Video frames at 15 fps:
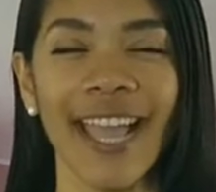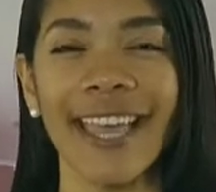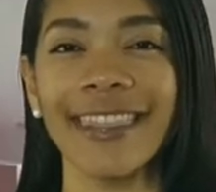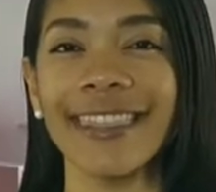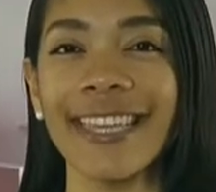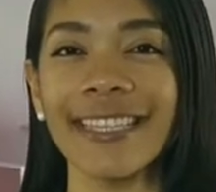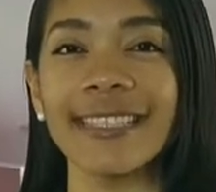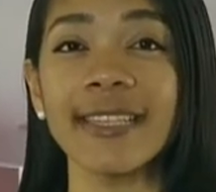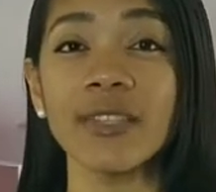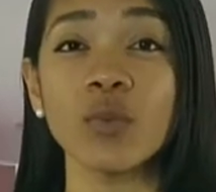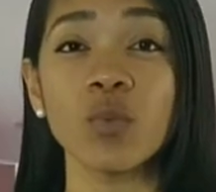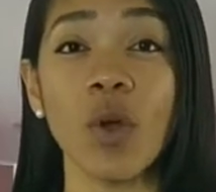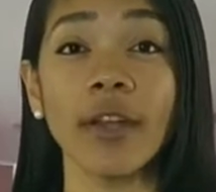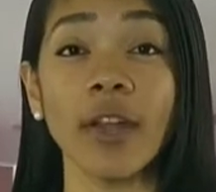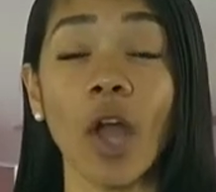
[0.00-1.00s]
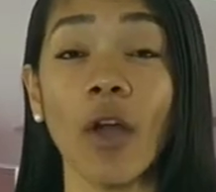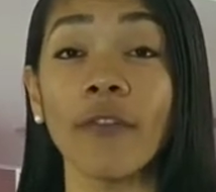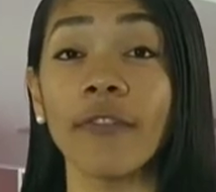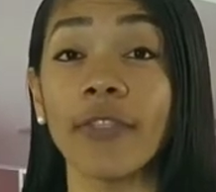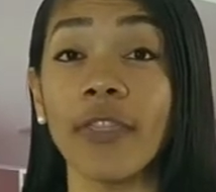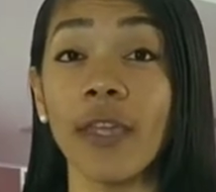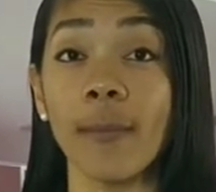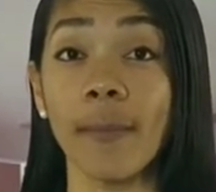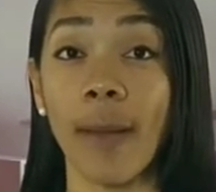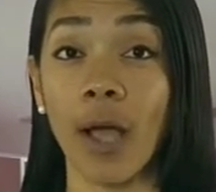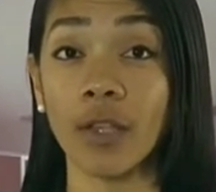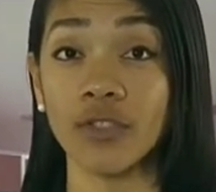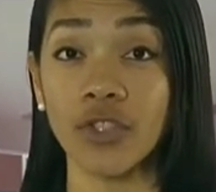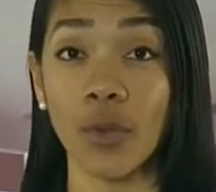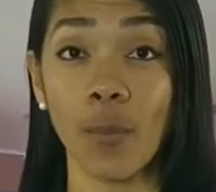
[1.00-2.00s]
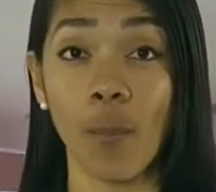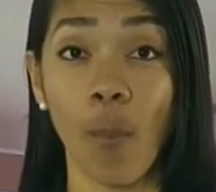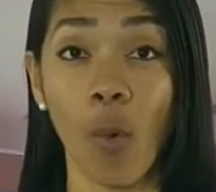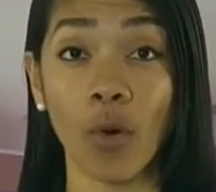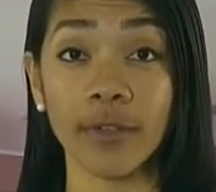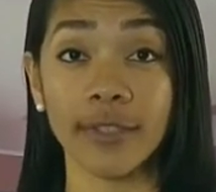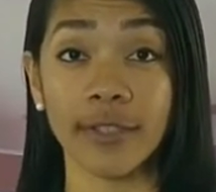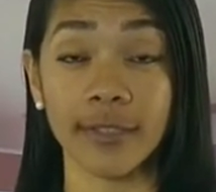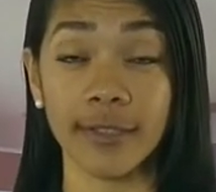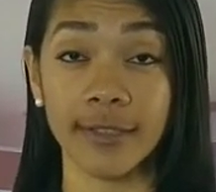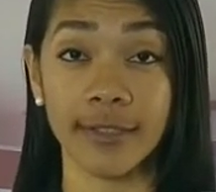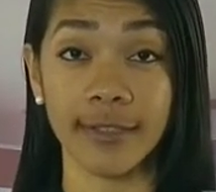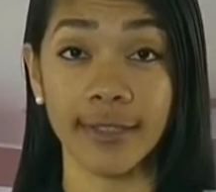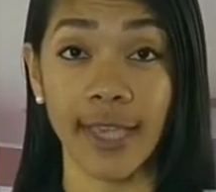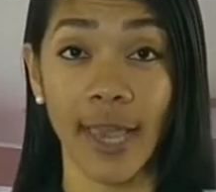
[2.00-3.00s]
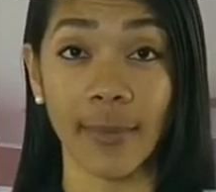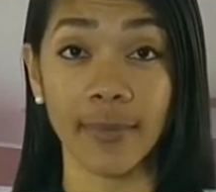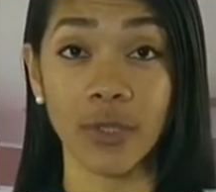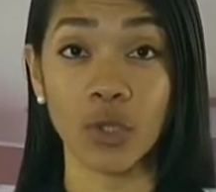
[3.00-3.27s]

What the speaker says: This is one of the most important steps